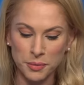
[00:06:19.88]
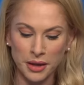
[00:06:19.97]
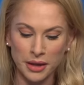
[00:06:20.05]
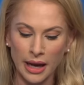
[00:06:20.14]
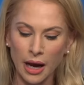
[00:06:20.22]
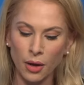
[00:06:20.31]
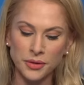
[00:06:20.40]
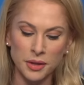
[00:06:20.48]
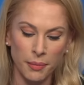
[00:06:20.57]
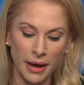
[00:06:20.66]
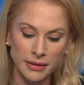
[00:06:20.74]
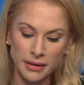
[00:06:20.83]
account,
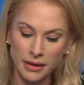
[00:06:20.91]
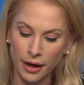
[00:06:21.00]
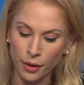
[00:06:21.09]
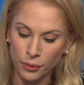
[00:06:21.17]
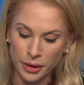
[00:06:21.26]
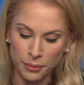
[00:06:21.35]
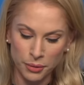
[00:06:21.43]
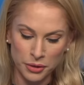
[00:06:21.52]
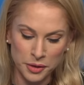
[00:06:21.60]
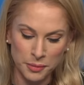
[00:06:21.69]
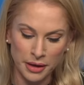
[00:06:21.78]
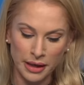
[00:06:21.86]
dependent care
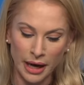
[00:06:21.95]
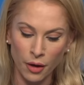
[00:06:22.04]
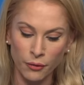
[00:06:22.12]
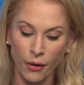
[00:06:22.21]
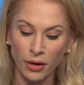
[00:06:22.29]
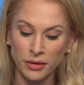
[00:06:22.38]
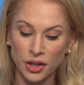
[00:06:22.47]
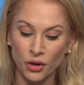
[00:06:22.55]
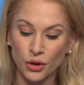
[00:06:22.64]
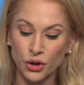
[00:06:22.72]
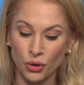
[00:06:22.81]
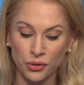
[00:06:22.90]
reimbursement account,
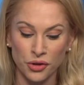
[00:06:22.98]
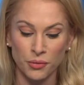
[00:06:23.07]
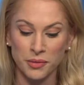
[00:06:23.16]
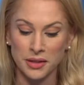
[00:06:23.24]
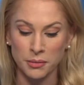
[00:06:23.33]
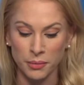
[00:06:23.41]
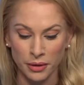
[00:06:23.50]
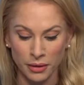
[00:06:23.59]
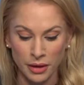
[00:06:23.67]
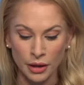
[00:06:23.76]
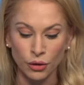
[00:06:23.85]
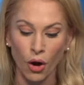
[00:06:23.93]
voluntary short-term
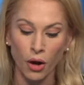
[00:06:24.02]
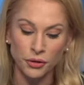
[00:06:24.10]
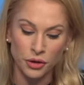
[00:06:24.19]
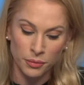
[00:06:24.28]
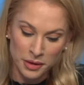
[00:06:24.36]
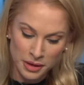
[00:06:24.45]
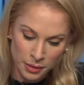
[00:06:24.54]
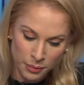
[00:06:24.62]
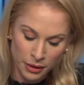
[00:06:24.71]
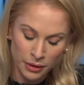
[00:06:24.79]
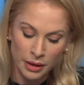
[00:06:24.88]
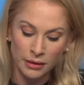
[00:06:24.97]
disability, long-term
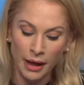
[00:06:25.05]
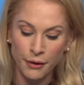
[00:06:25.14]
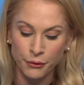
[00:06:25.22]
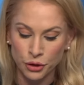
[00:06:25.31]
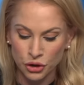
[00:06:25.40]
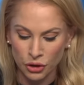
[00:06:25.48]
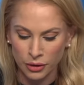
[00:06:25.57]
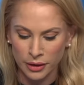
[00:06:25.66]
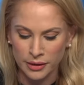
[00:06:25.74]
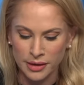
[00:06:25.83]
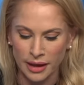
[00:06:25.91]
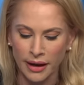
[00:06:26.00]
disability, life
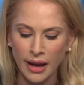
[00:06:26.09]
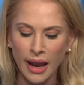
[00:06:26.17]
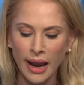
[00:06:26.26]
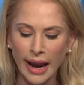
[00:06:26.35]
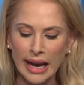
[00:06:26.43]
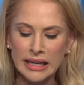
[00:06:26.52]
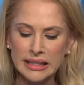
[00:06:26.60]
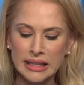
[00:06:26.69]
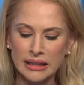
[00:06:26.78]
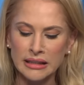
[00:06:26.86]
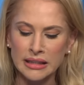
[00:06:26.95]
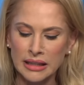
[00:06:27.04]
insurance, and A D
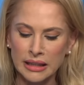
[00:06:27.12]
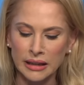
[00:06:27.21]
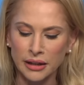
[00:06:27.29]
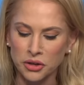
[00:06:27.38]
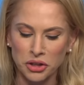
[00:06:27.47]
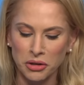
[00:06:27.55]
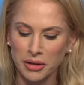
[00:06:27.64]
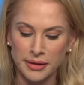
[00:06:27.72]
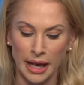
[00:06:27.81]
and D insurance.